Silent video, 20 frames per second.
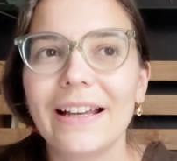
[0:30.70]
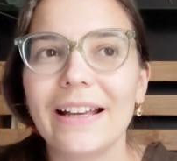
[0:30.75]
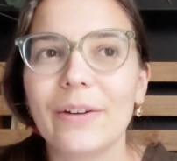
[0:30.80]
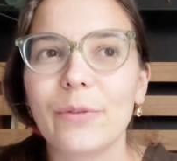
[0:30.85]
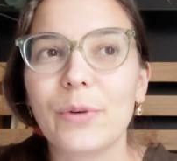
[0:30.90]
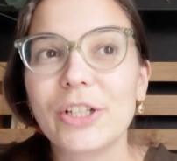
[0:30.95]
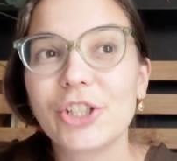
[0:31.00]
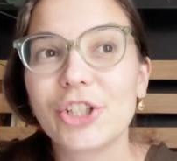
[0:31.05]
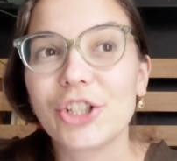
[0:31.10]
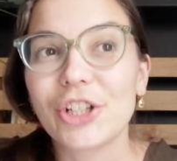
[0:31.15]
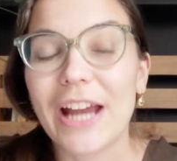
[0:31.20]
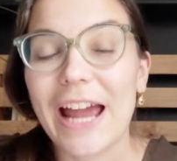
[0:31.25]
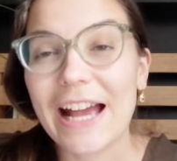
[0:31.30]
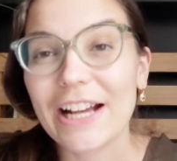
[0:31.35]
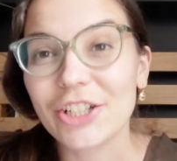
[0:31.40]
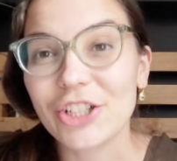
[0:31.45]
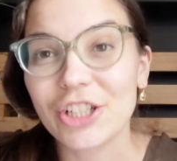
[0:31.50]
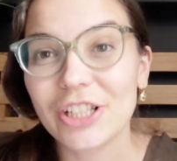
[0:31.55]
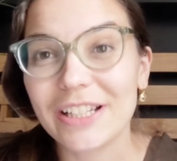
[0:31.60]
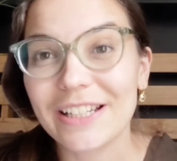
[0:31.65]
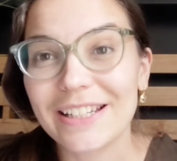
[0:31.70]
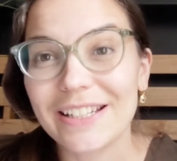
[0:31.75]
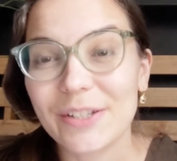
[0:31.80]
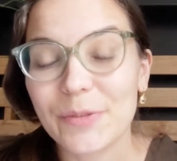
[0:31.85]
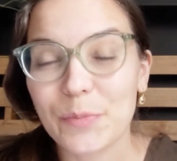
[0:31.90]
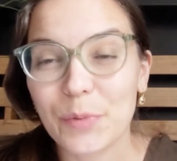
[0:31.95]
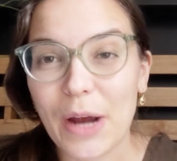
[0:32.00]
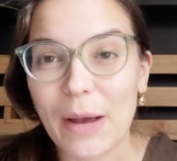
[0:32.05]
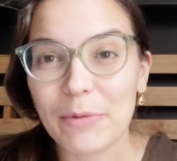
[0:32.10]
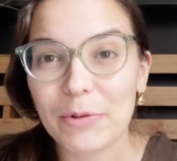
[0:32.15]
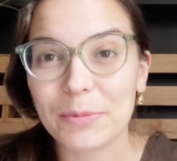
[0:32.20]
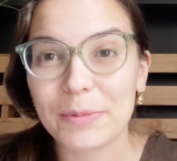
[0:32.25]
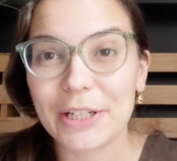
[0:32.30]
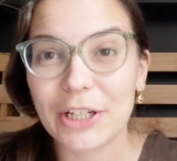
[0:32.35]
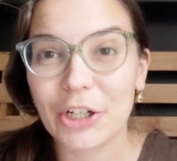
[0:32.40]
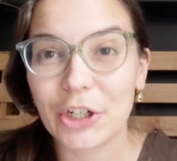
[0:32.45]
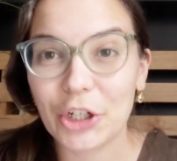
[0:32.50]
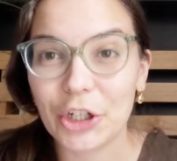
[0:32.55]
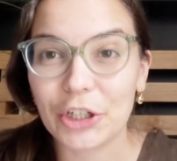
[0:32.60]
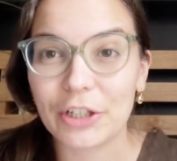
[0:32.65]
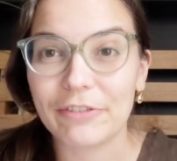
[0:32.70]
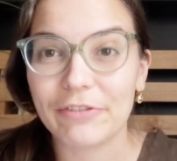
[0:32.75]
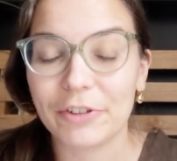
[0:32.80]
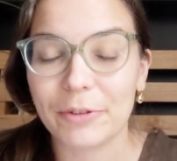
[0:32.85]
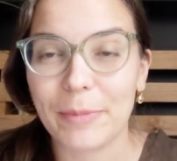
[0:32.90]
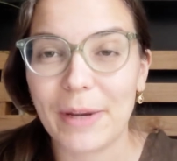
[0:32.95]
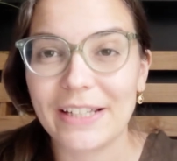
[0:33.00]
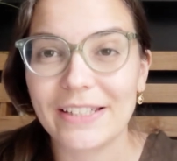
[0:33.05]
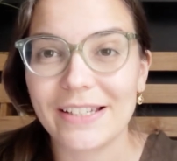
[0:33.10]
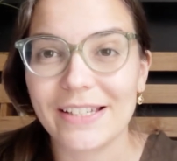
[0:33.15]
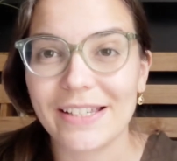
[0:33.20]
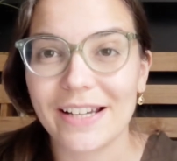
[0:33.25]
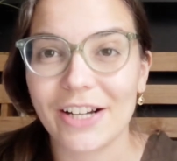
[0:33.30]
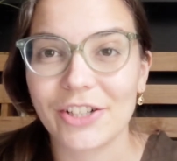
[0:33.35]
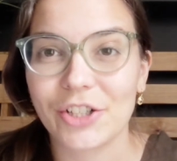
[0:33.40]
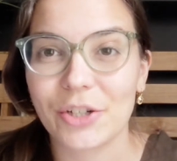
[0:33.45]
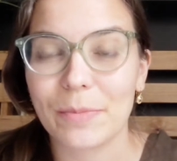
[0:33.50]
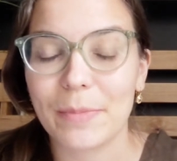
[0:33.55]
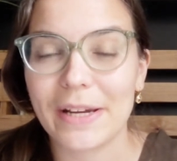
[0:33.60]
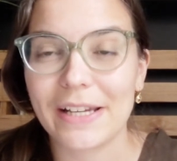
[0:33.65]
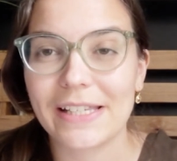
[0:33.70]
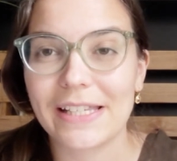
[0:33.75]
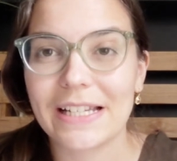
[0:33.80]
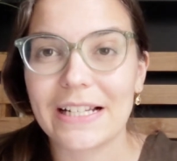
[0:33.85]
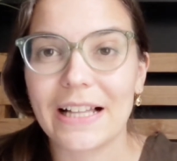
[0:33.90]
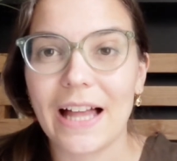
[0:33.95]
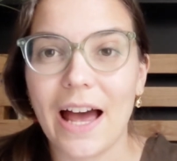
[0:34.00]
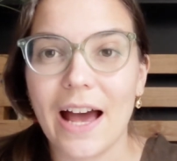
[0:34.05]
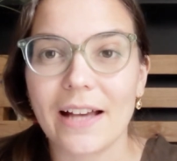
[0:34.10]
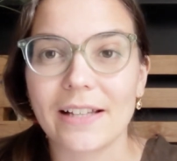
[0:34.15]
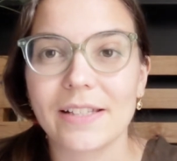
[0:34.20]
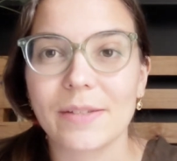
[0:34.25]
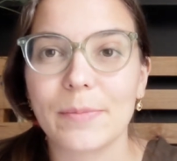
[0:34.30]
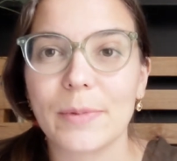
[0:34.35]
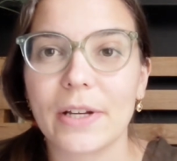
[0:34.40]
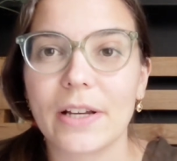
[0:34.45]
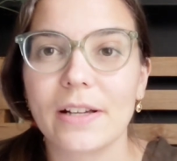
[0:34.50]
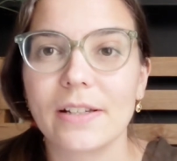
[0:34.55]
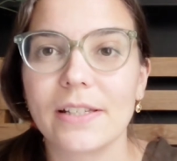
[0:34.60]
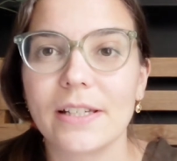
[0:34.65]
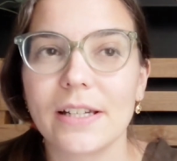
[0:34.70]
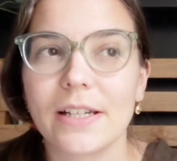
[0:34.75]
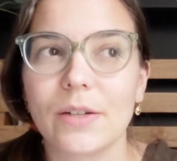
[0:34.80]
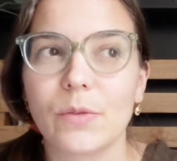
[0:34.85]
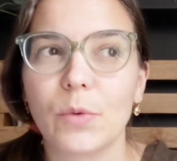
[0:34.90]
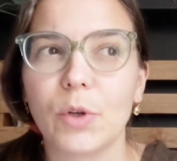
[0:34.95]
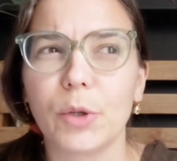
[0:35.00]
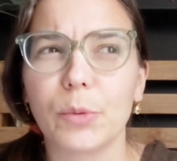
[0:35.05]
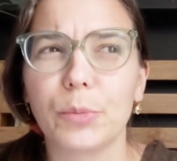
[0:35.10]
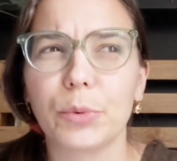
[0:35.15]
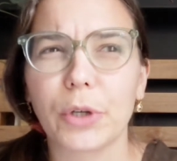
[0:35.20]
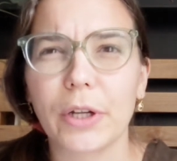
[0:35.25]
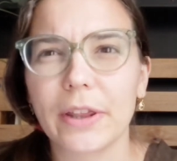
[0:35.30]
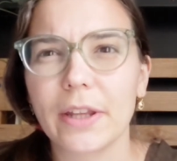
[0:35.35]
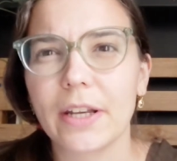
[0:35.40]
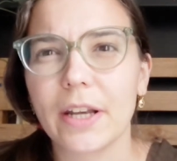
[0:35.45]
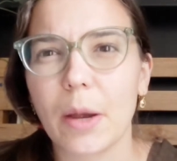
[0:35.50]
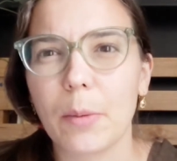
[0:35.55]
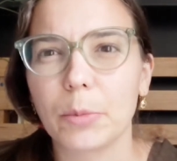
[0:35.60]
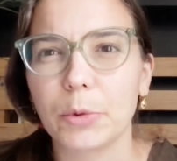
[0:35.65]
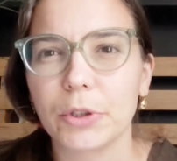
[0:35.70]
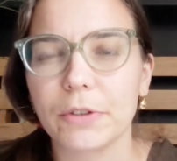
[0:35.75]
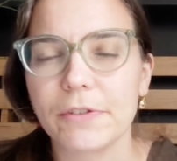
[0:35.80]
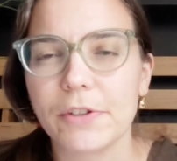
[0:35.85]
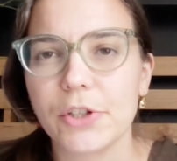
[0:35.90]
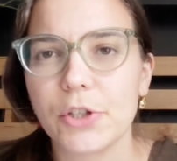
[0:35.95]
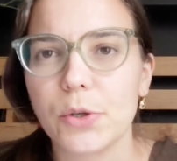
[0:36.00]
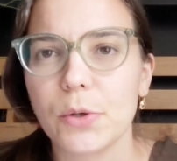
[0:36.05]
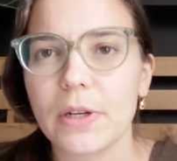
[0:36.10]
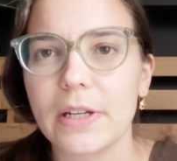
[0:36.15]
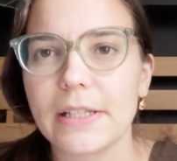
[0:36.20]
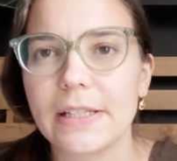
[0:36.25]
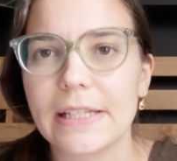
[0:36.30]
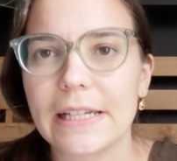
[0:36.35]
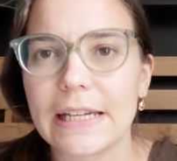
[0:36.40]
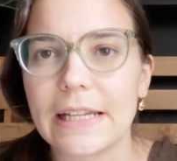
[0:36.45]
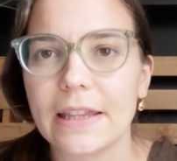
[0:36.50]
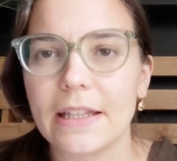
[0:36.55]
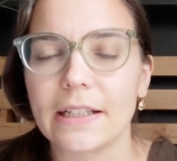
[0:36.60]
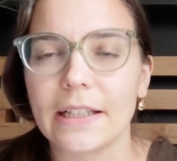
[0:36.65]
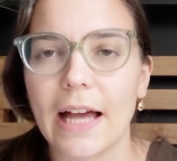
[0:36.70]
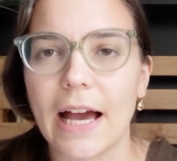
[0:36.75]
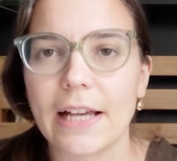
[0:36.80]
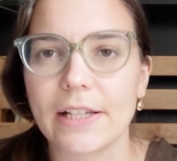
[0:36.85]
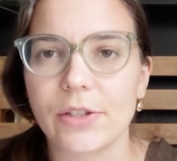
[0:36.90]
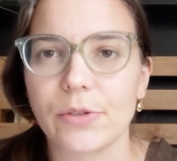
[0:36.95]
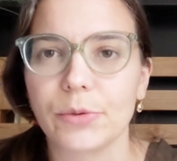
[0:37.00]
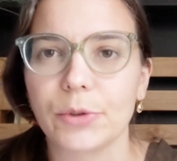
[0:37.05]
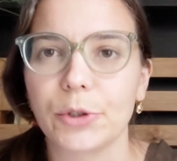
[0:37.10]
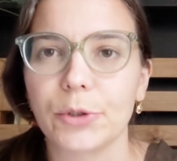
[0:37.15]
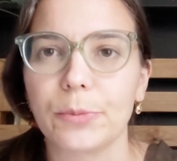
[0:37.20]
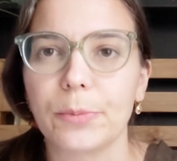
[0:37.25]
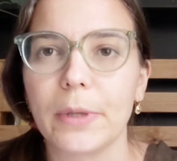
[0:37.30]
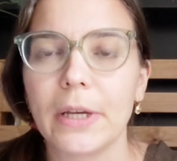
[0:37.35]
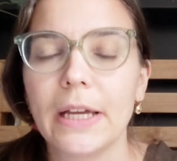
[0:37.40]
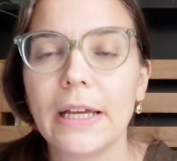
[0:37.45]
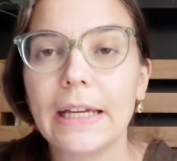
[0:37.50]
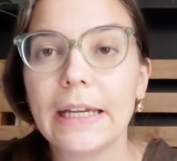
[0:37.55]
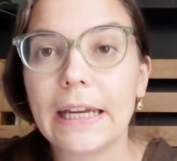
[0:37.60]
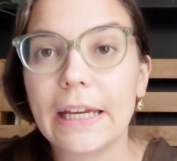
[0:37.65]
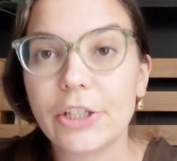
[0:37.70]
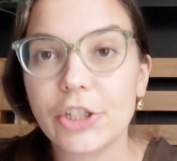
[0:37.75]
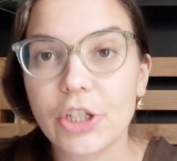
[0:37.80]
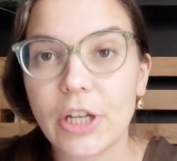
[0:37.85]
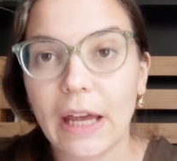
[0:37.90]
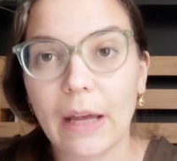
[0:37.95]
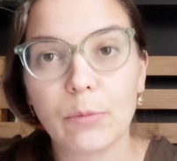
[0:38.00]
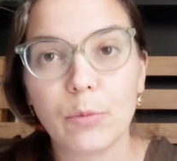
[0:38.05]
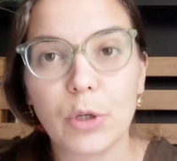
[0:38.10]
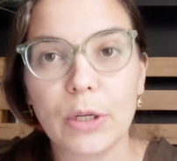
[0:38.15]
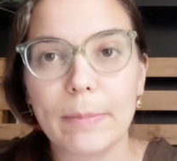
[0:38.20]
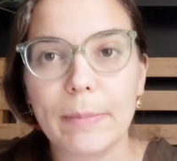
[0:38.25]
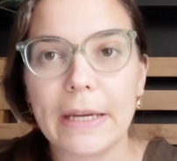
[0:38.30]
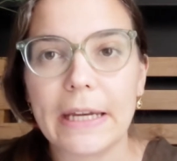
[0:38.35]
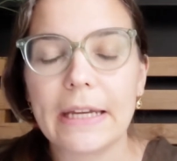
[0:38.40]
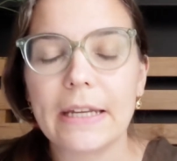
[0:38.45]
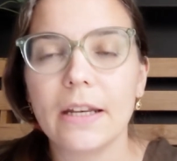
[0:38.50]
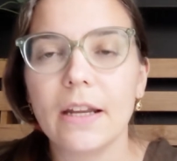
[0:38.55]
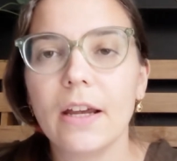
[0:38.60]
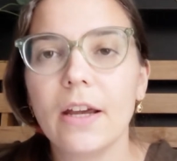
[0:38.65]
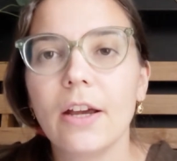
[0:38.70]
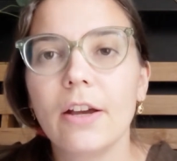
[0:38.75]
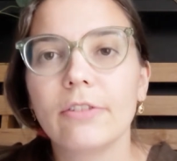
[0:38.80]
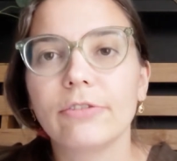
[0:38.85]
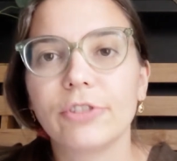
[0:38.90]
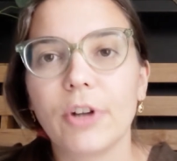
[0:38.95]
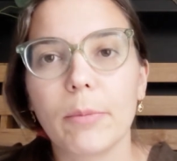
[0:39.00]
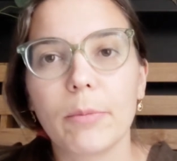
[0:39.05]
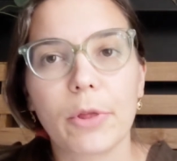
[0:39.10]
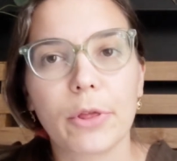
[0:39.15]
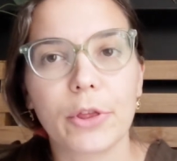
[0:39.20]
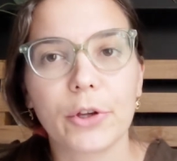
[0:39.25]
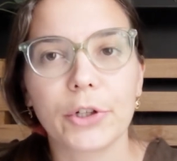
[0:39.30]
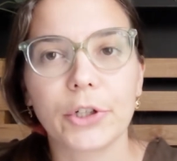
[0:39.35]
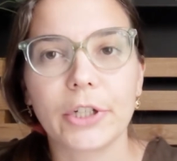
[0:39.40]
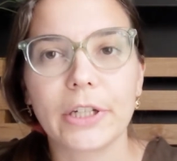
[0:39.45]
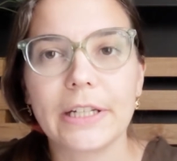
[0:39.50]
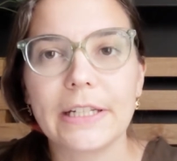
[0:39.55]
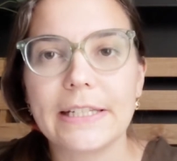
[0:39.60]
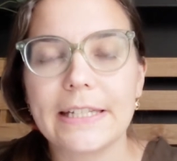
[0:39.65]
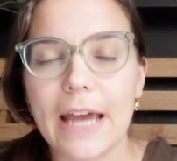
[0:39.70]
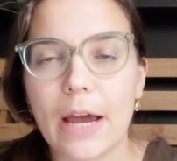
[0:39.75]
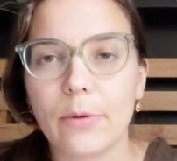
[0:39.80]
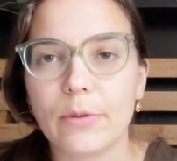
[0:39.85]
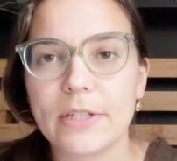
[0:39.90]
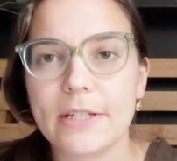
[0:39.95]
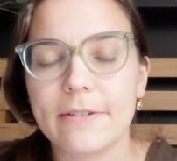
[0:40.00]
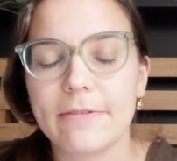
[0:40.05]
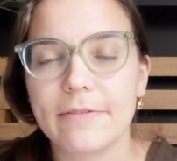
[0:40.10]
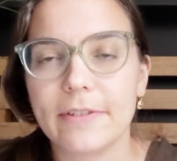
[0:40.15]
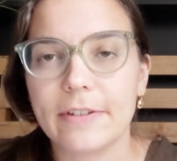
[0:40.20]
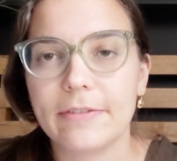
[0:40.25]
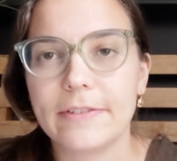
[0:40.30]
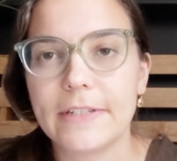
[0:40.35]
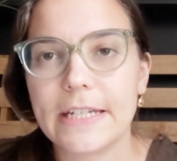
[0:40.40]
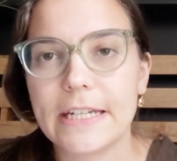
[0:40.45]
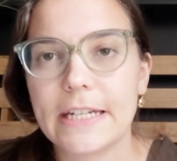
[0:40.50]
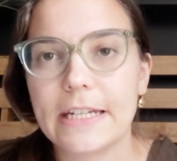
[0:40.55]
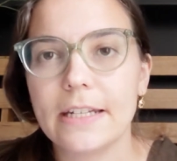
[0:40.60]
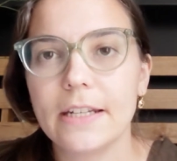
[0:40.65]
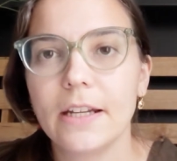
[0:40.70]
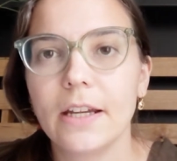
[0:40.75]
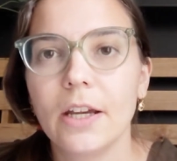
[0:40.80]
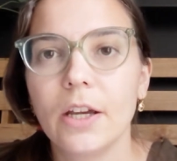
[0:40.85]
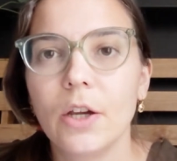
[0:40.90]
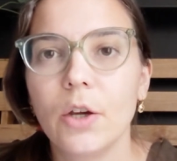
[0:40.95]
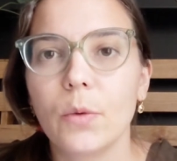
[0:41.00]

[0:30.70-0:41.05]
which actually is probably good for my discussion-based class because it will bring the number of students in the classroom each time we meet from 30 down to 15,